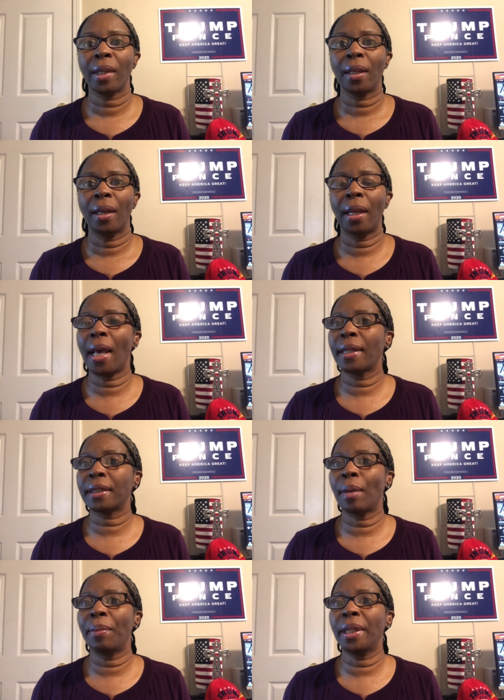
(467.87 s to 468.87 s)
and as I
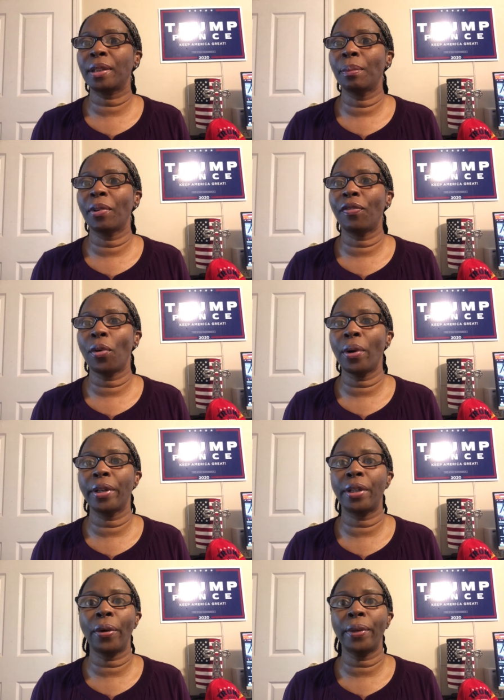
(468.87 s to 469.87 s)
mentioned before,
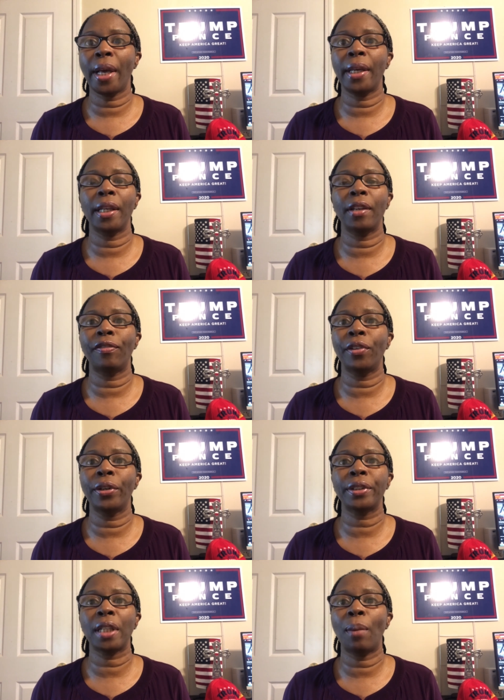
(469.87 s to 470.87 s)
donate. If you're
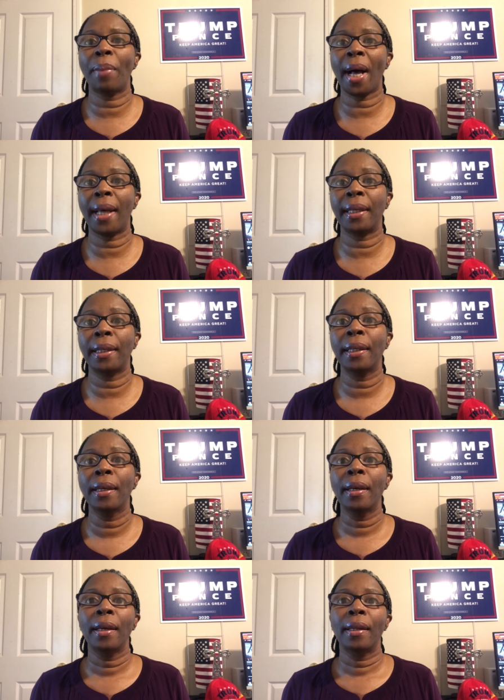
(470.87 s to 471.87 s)
somebody
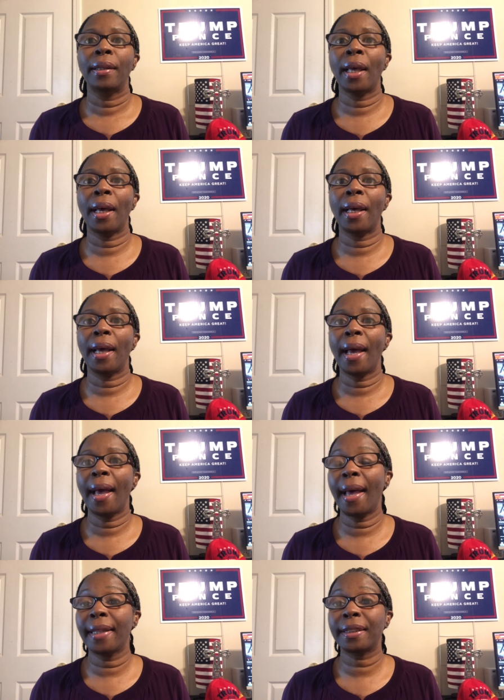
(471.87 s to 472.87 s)
that
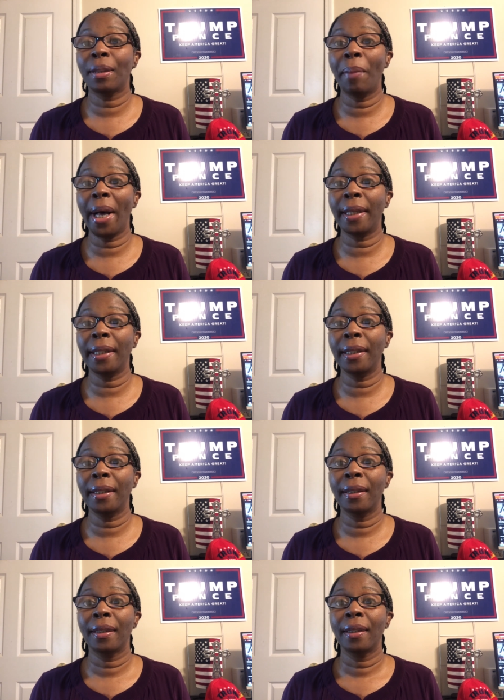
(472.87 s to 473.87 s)
has the money
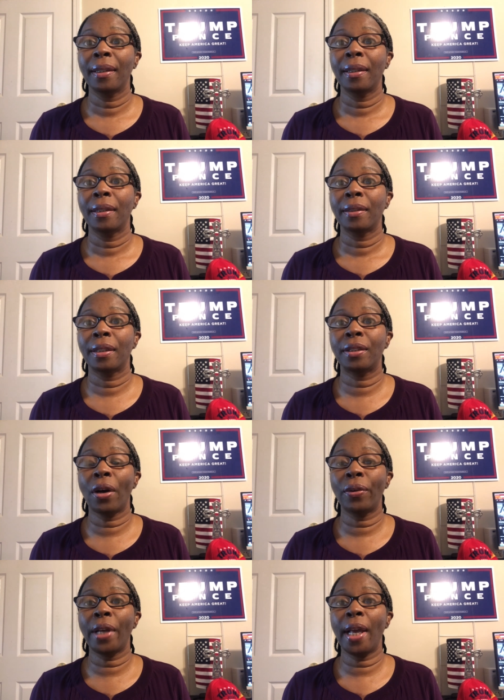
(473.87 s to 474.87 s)
to
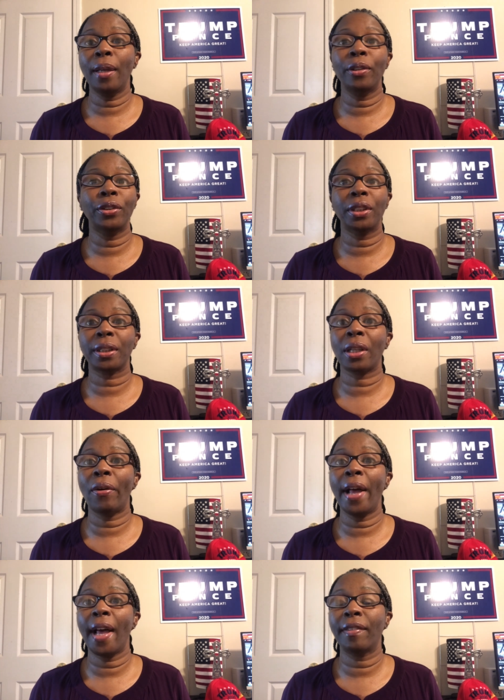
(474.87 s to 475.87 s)
donate, you just don't
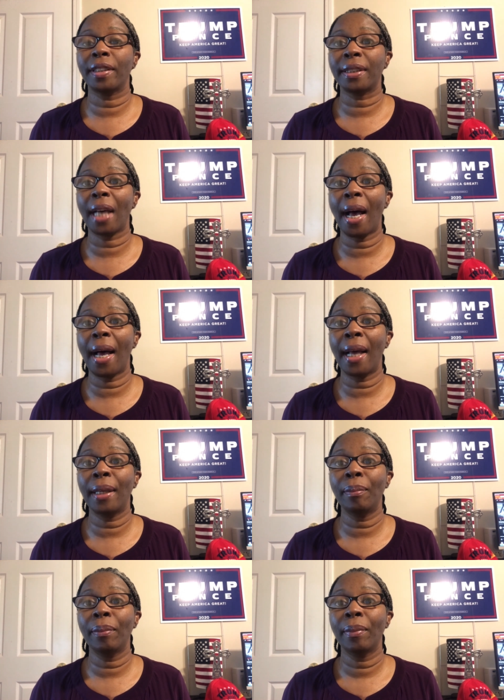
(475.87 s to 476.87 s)
have the
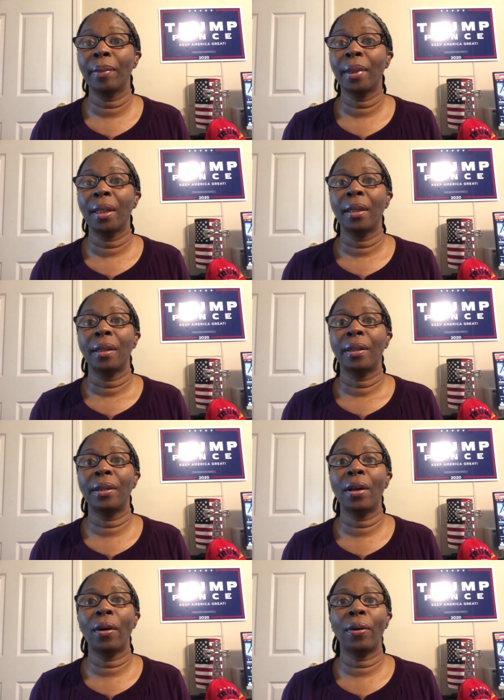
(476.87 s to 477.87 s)
time, you
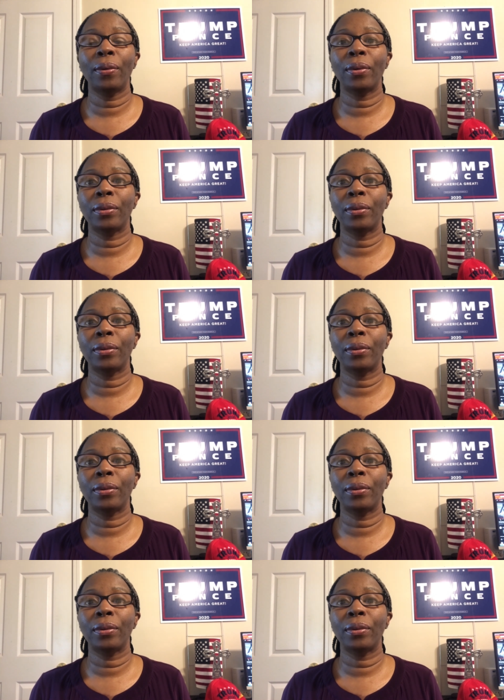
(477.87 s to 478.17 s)
know,